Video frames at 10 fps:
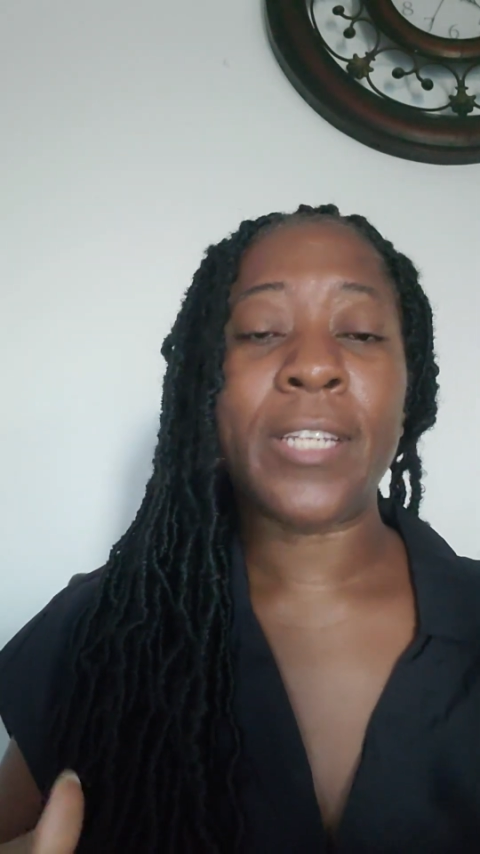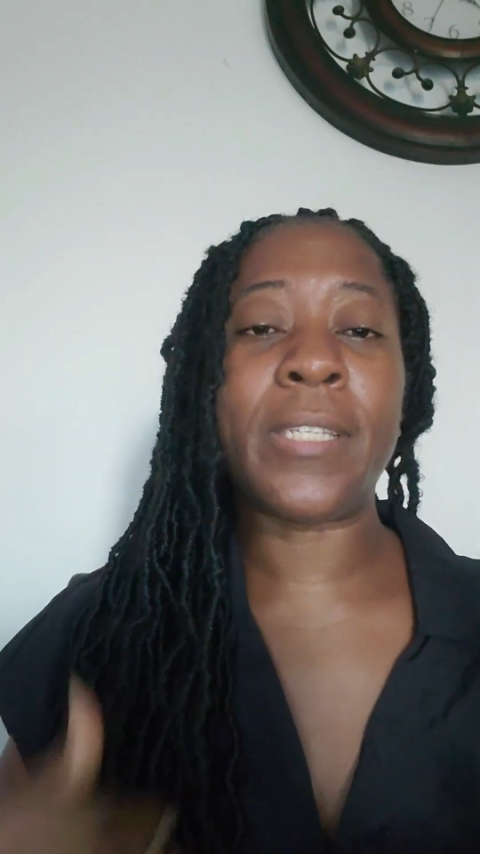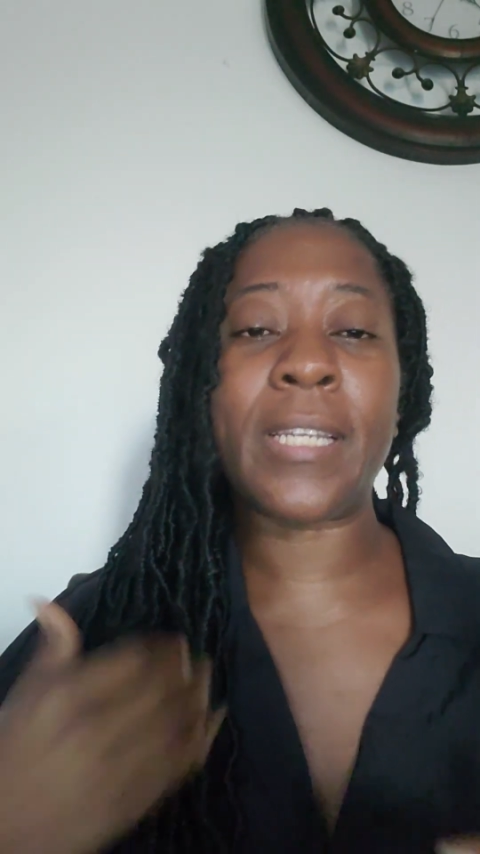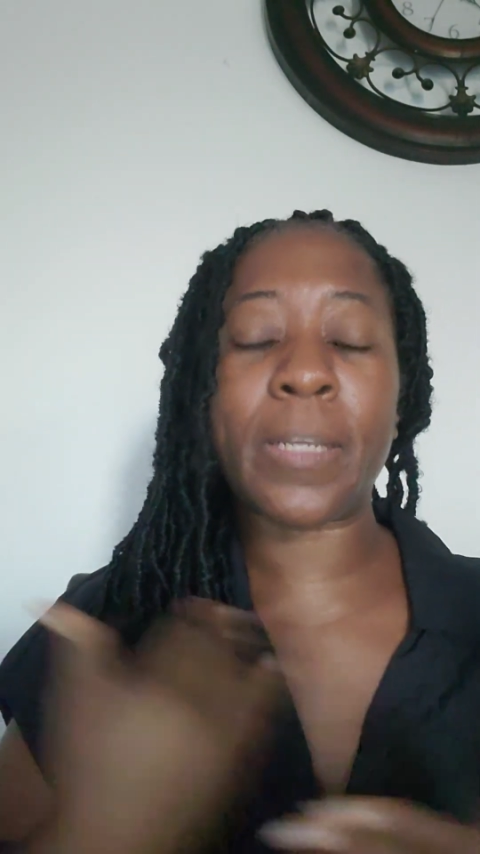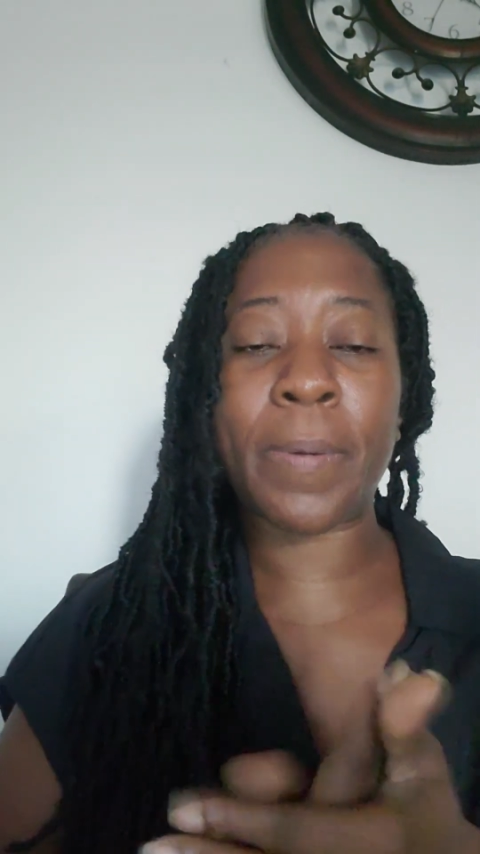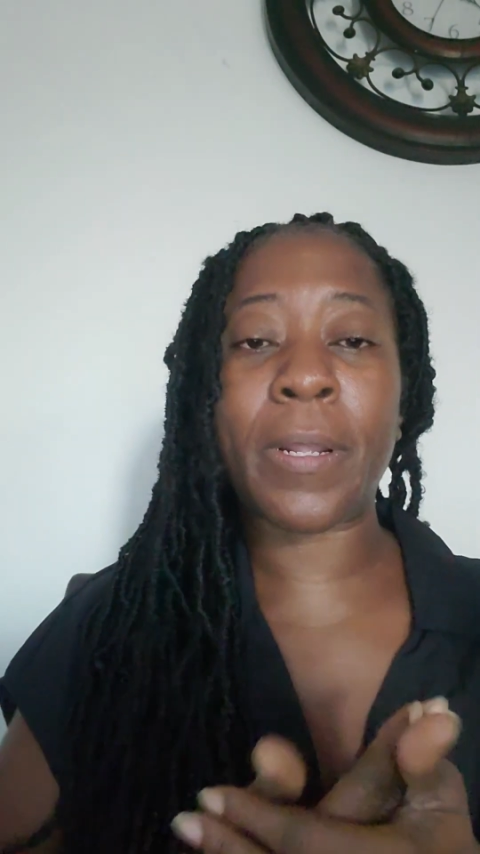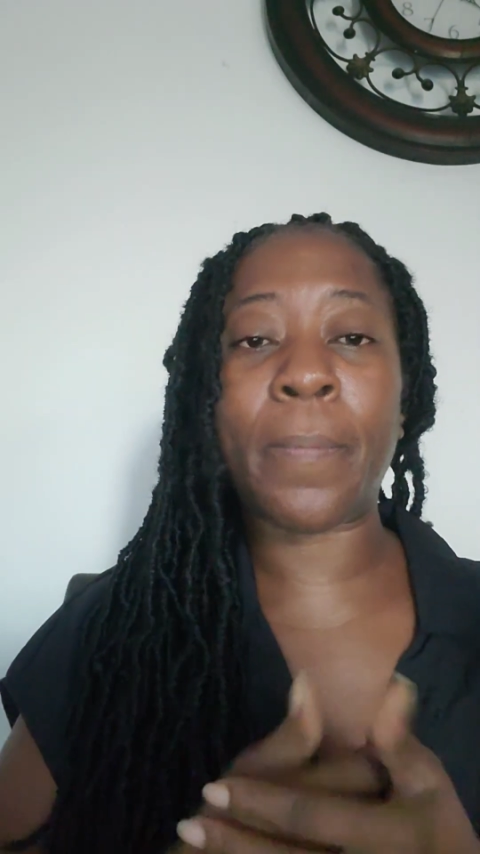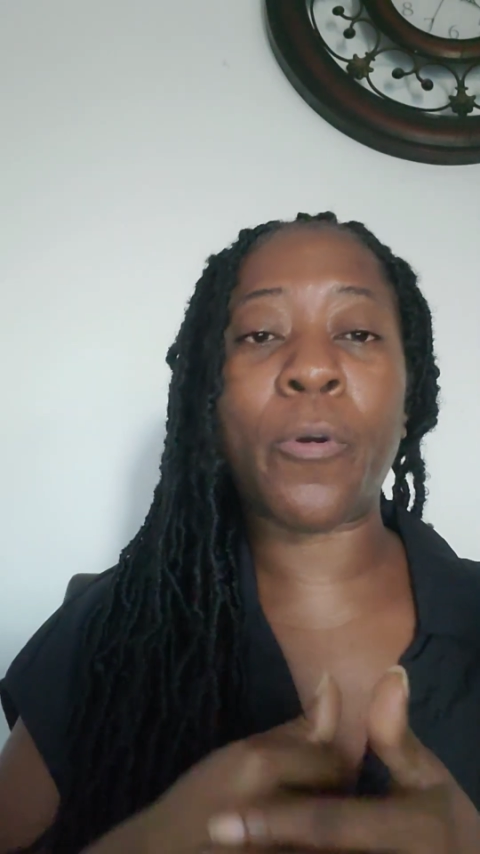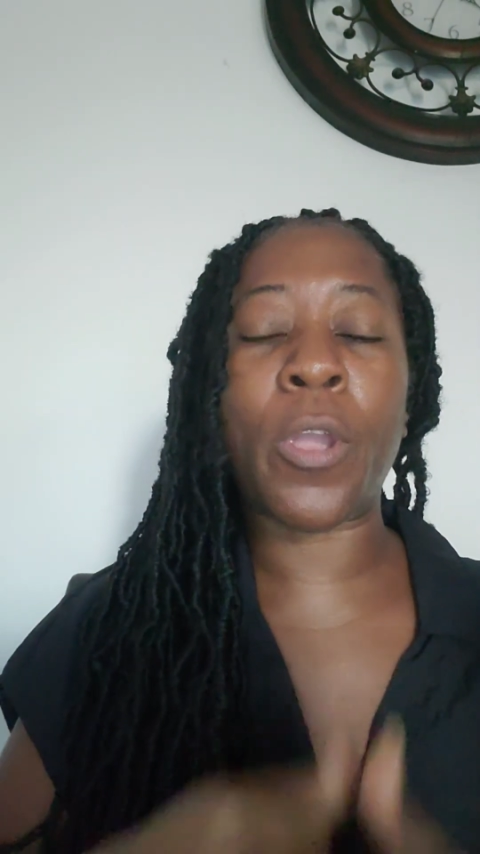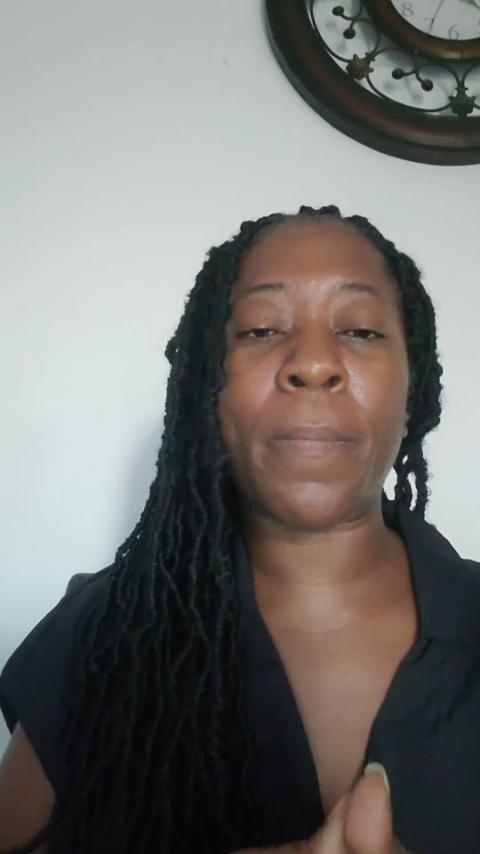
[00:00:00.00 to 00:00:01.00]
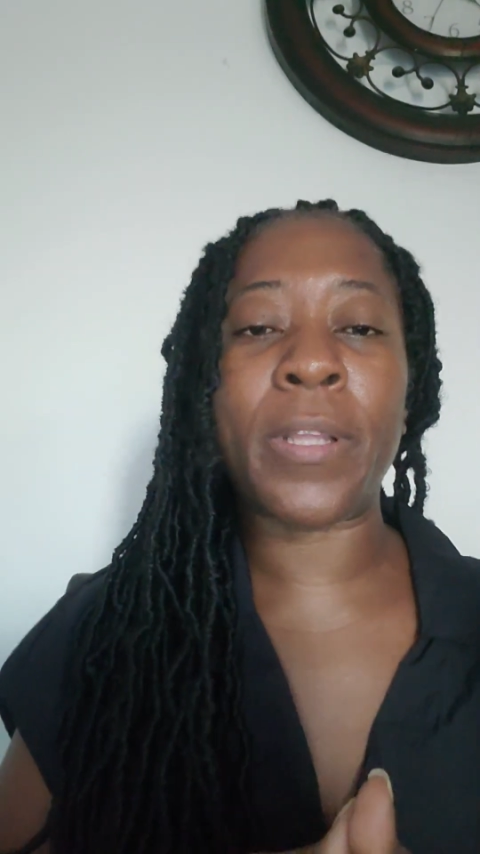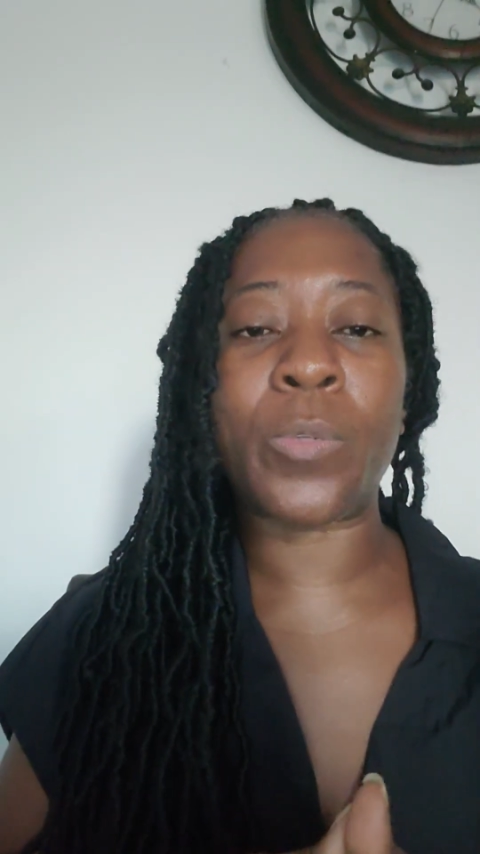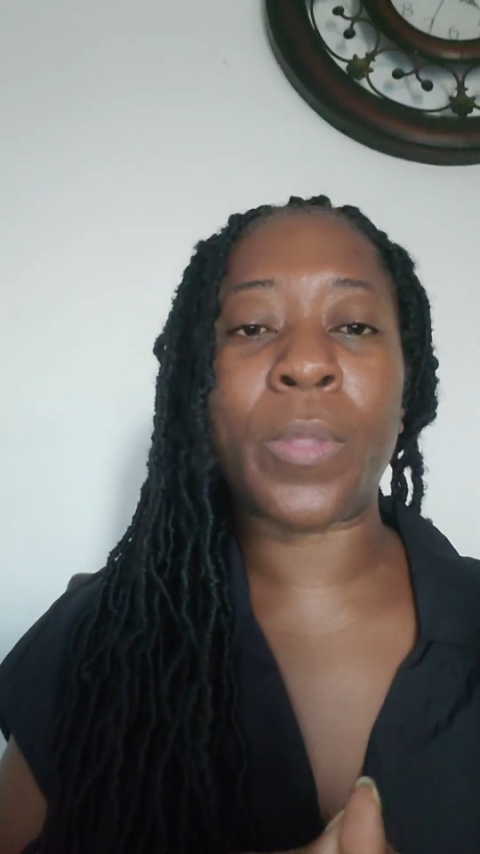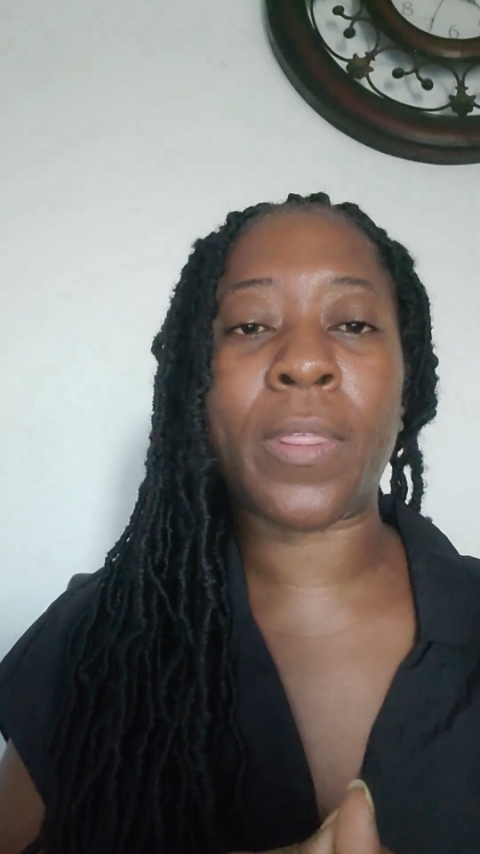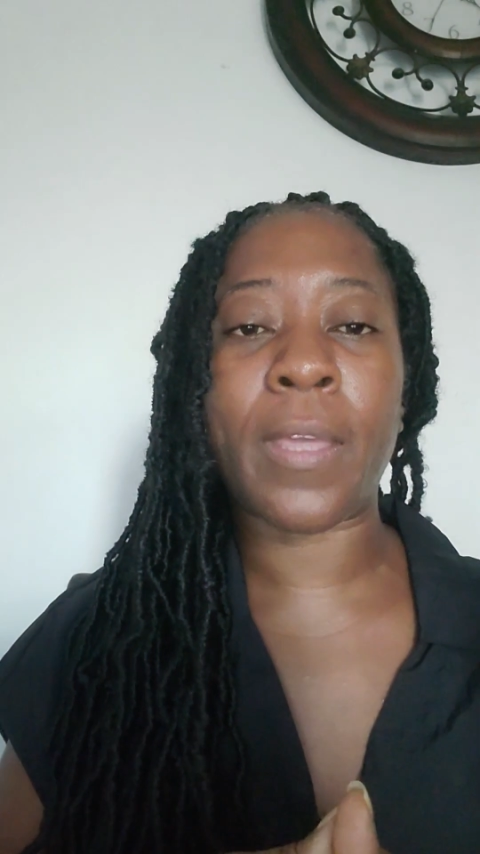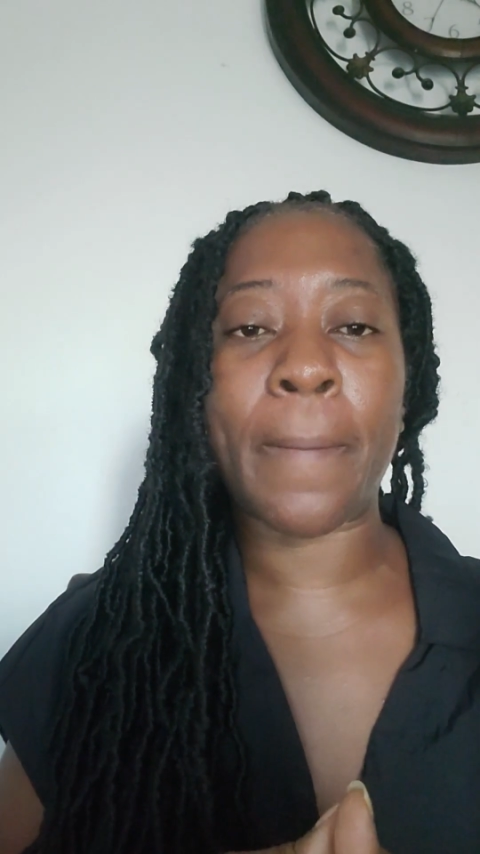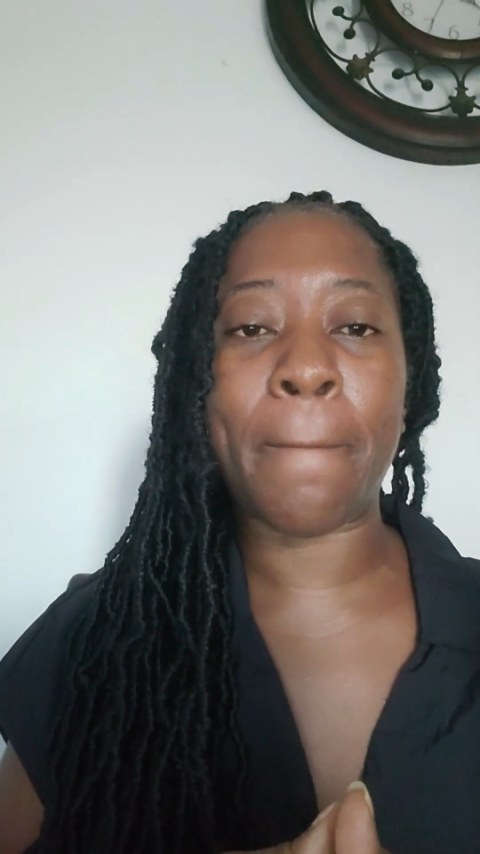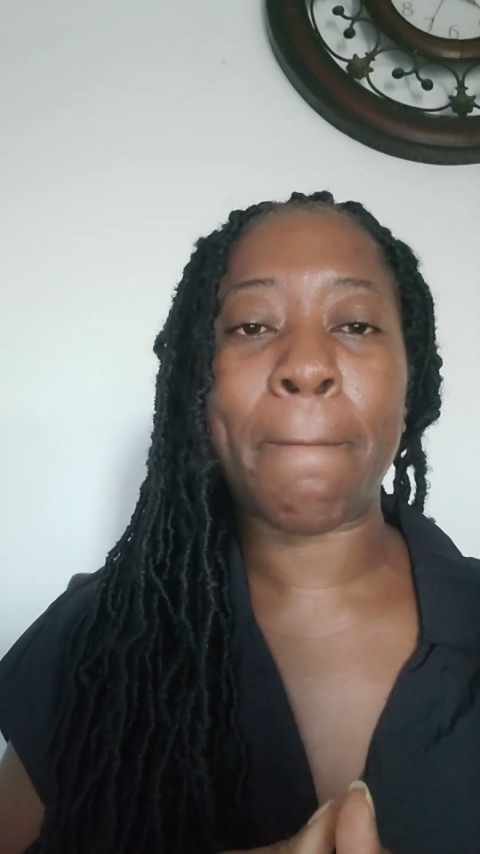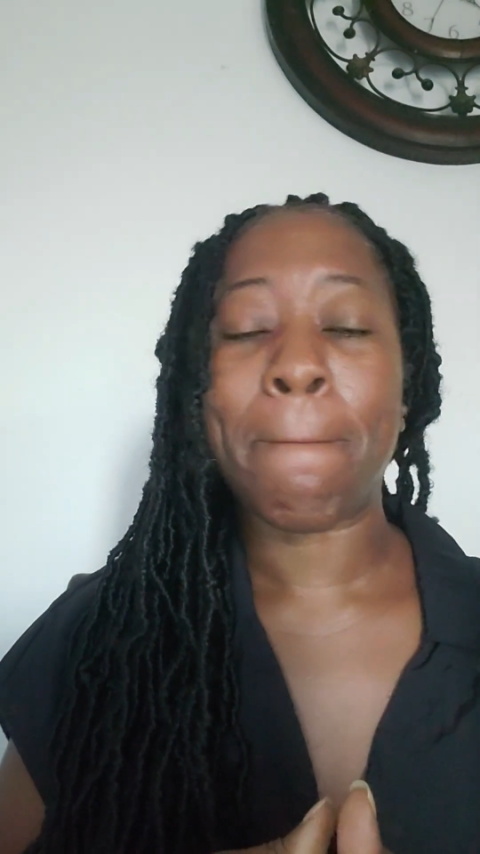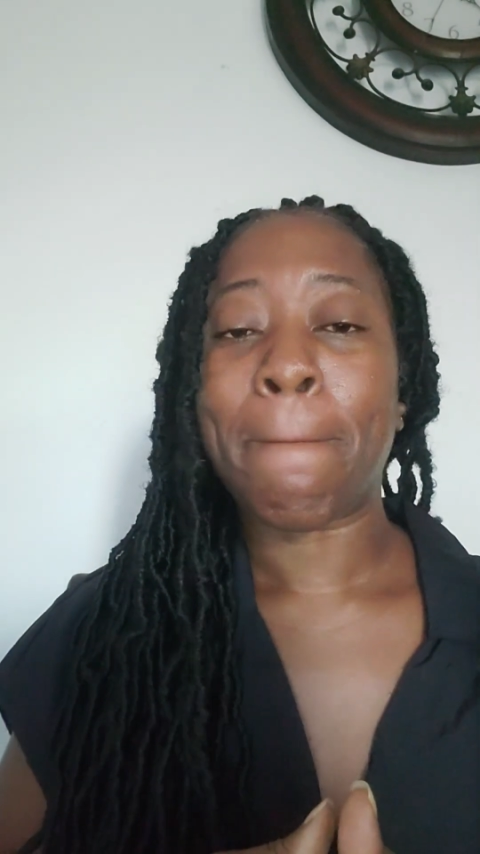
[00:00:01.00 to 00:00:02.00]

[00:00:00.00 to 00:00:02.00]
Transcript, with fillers: To set up an appointment with them.